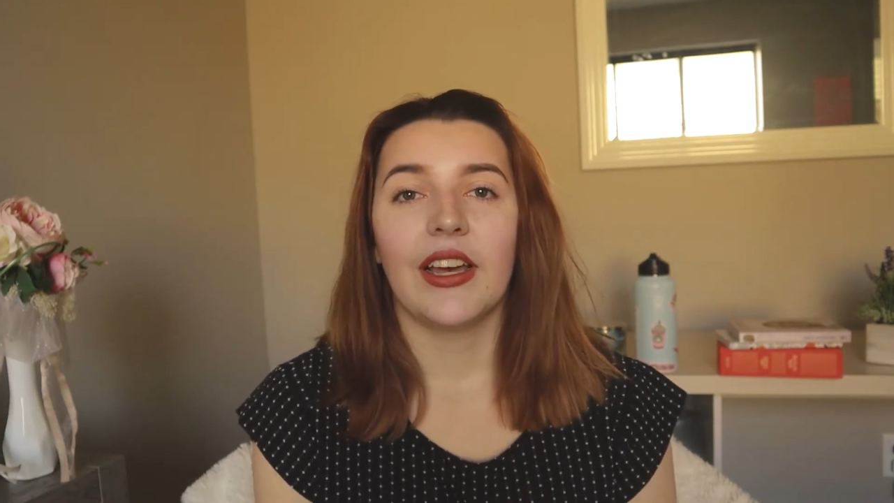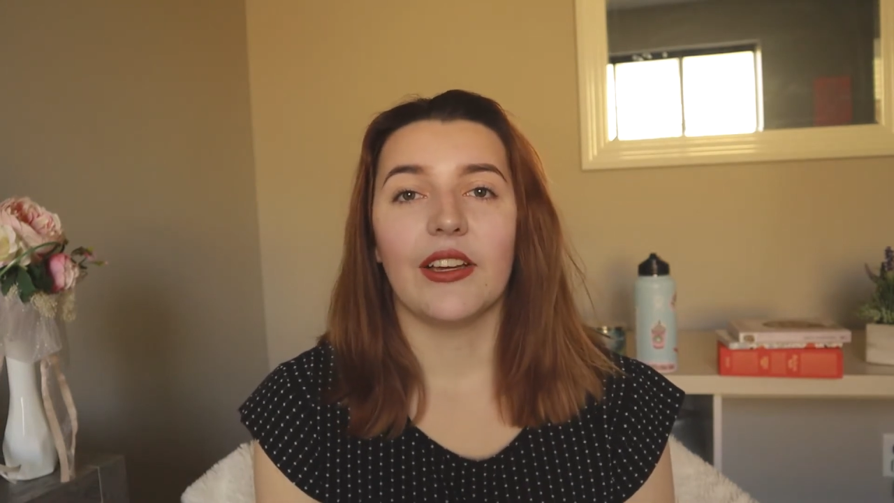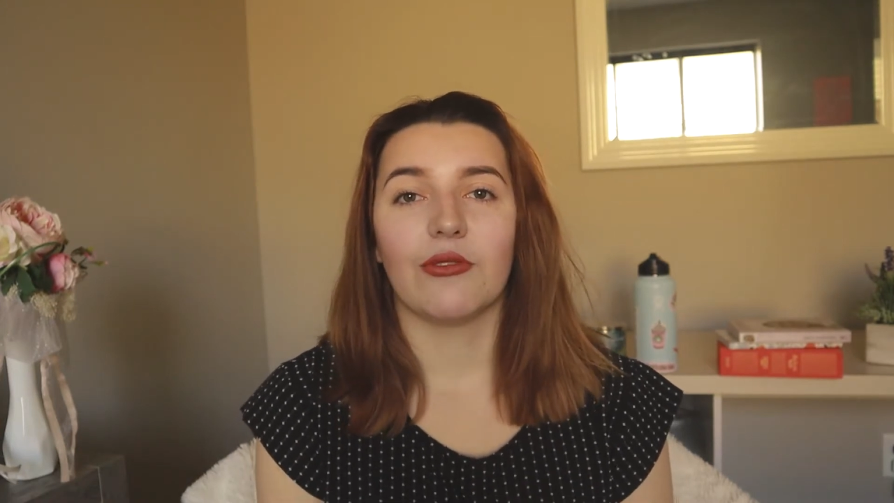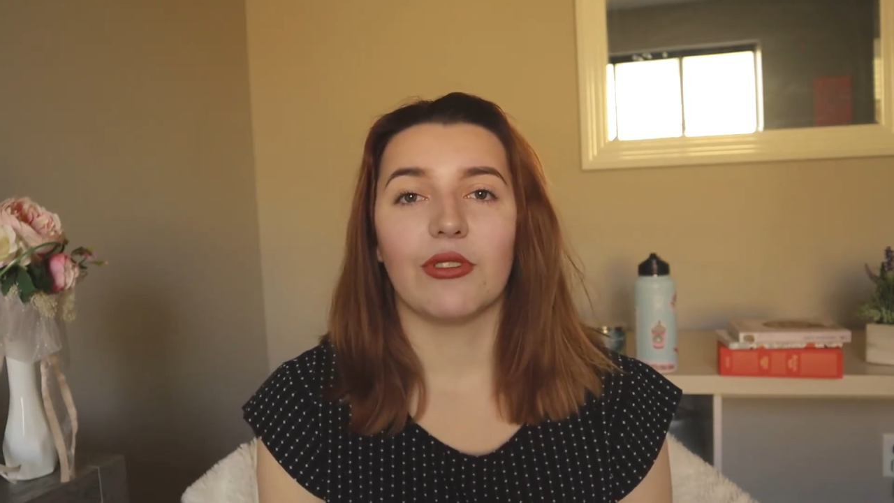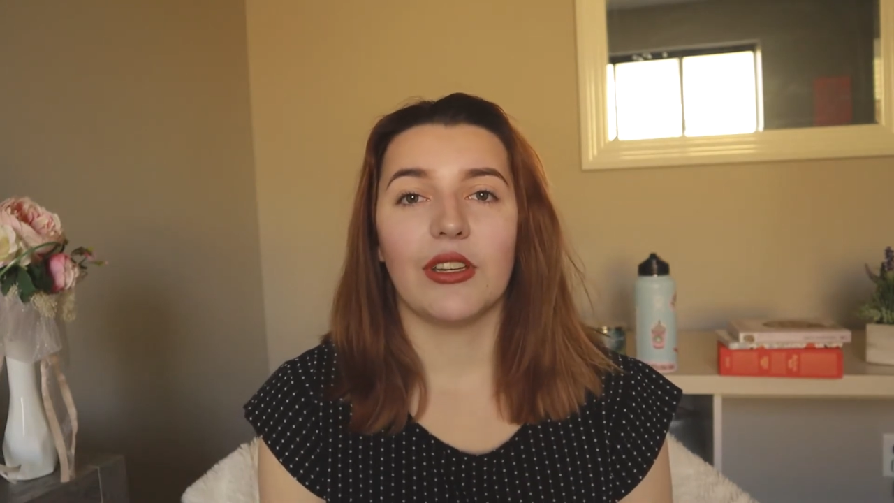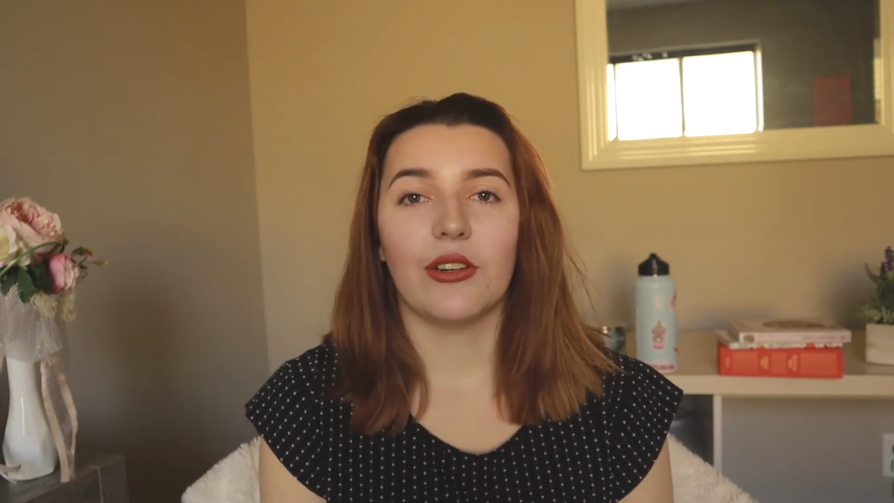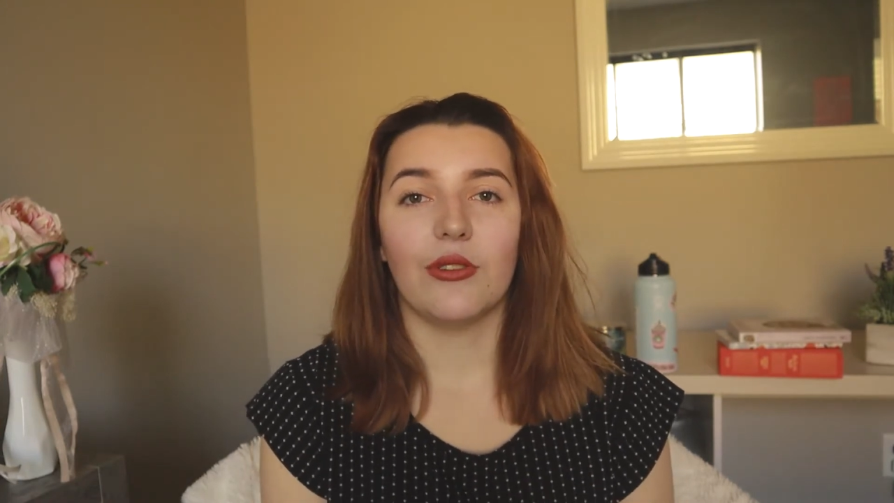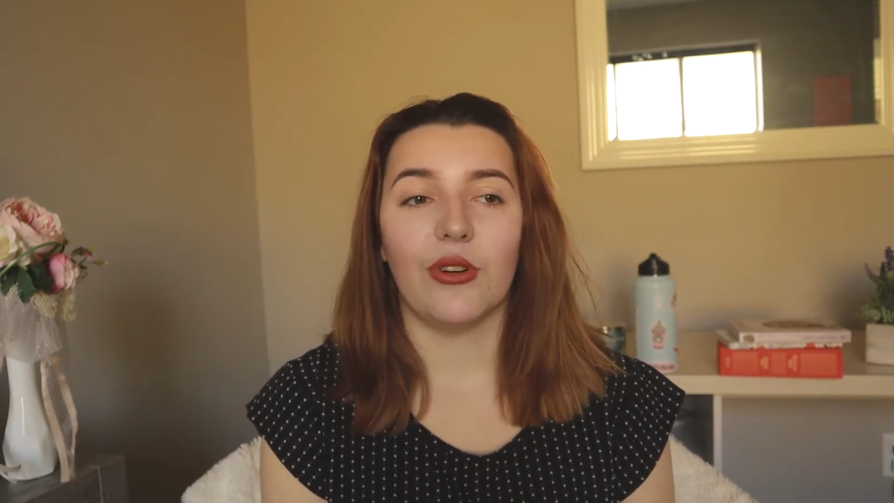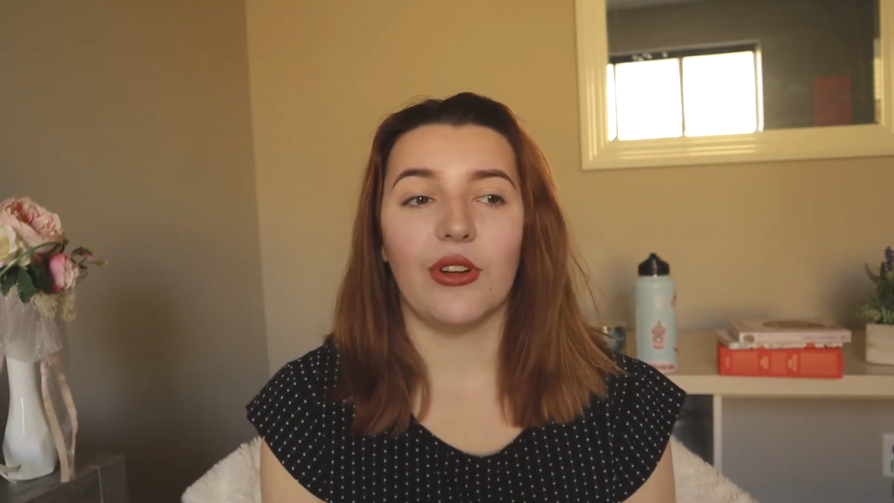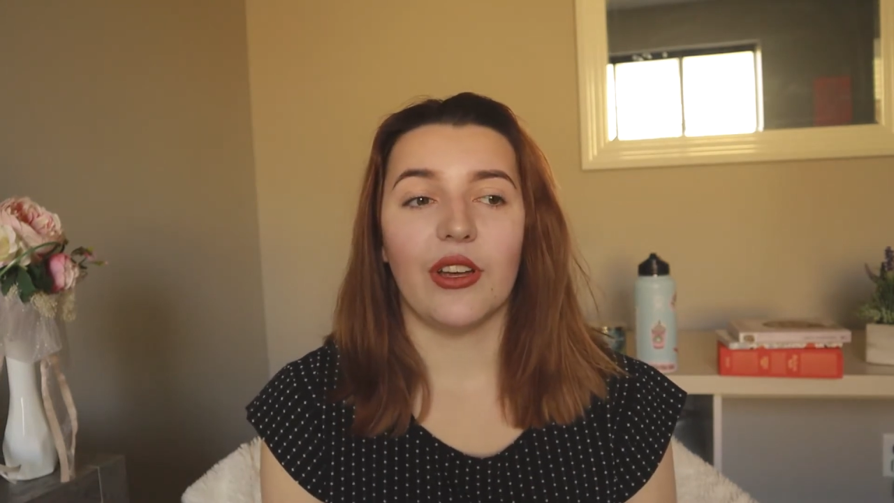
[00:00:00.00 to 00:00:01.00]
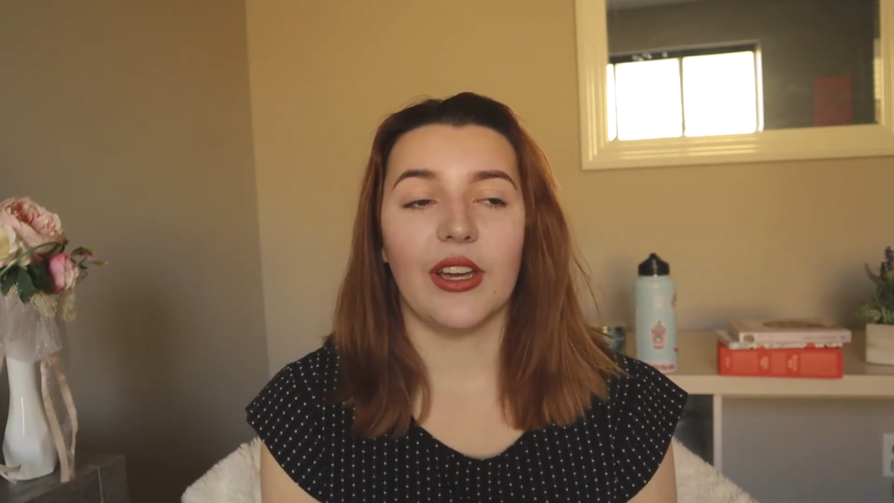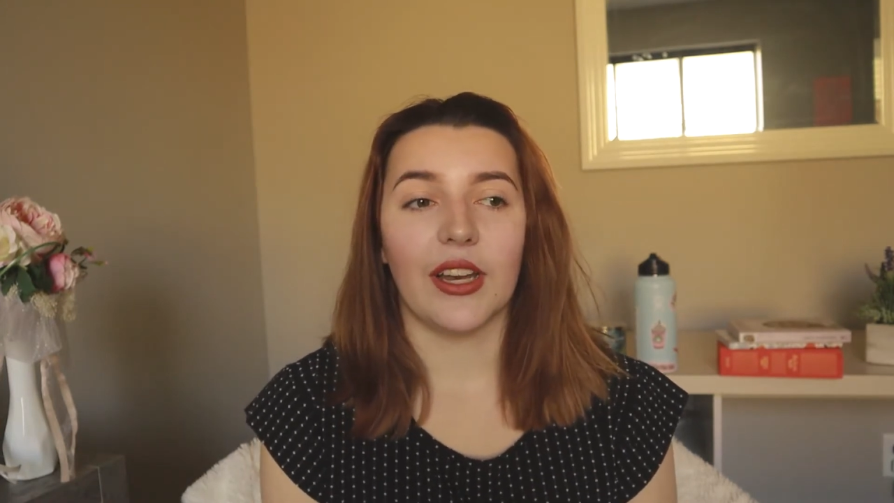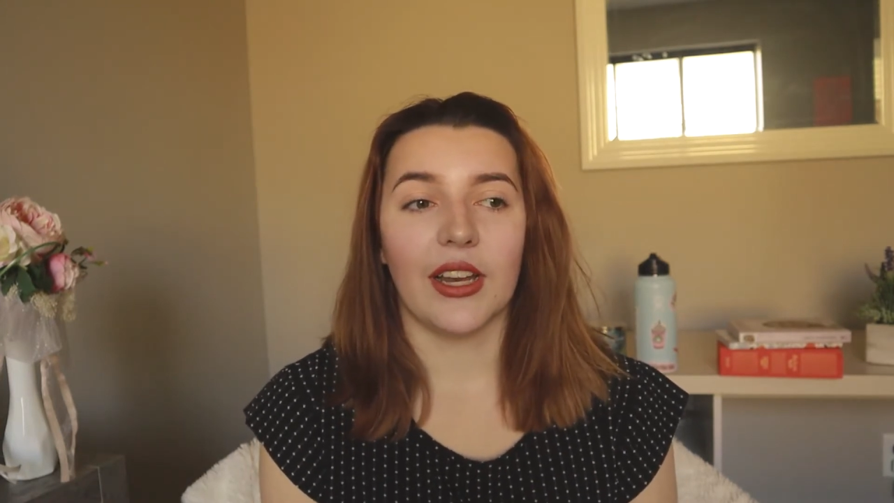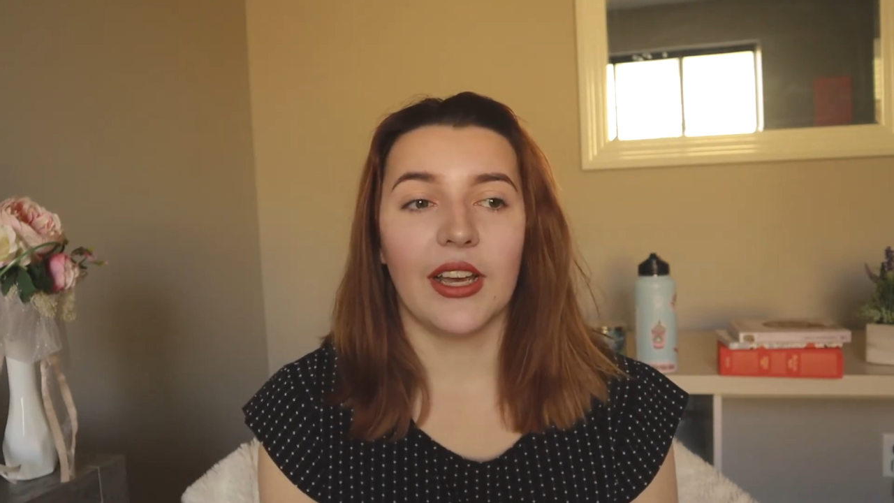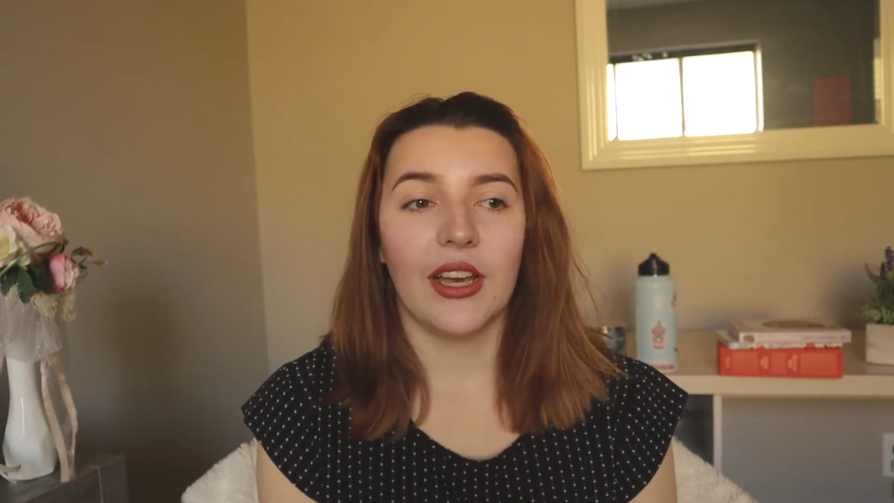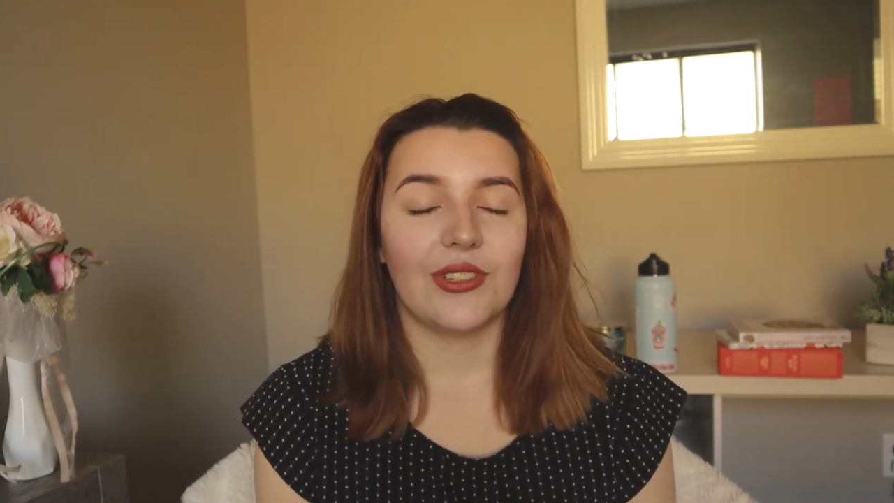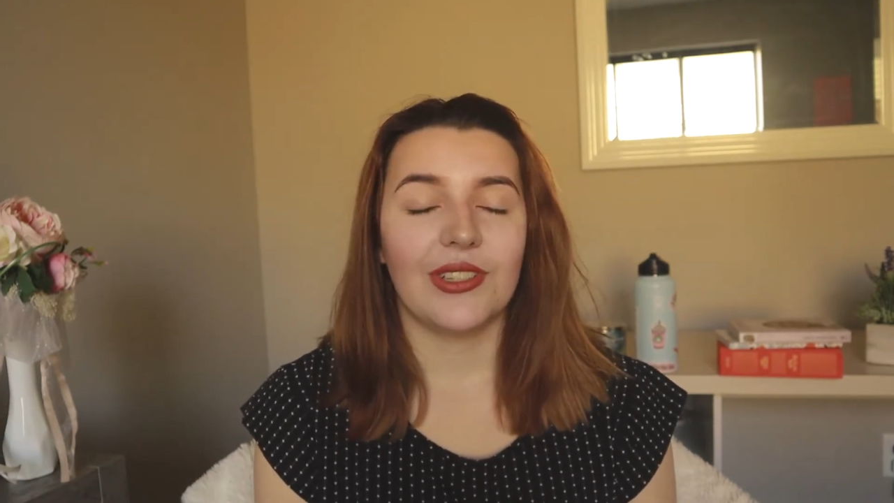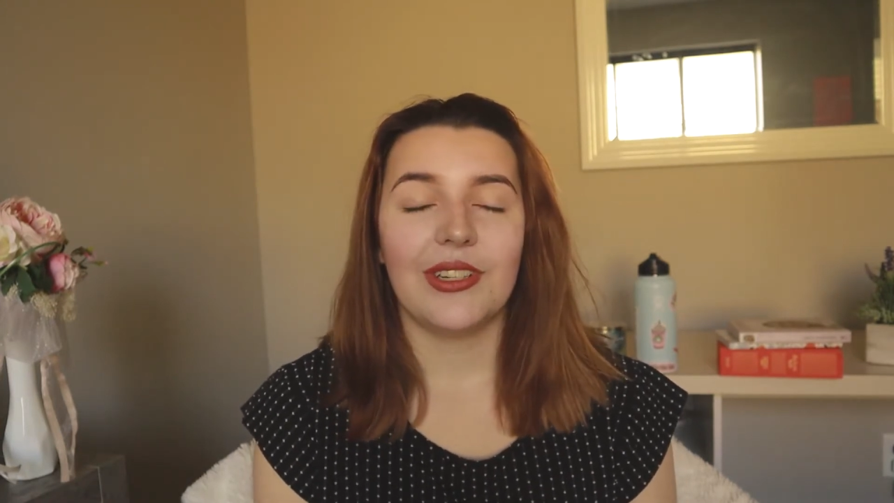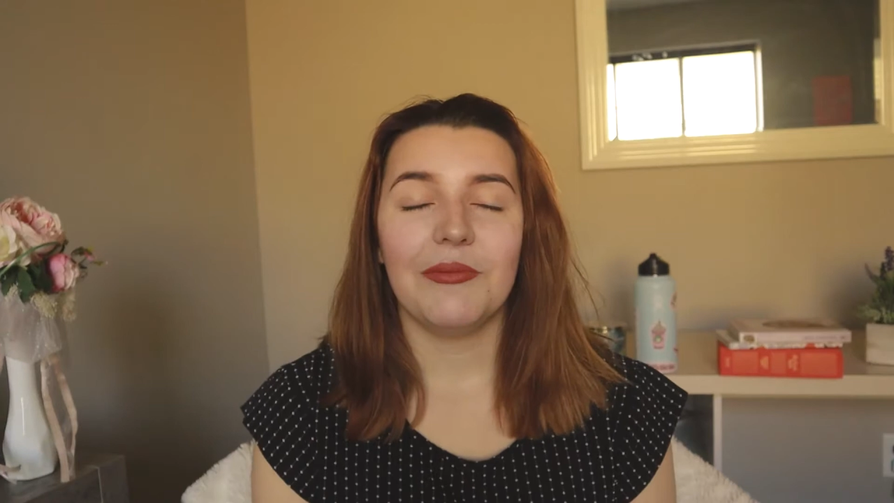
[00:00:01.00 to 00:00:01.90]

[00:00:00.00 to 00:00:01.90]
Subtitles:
It's really cool and just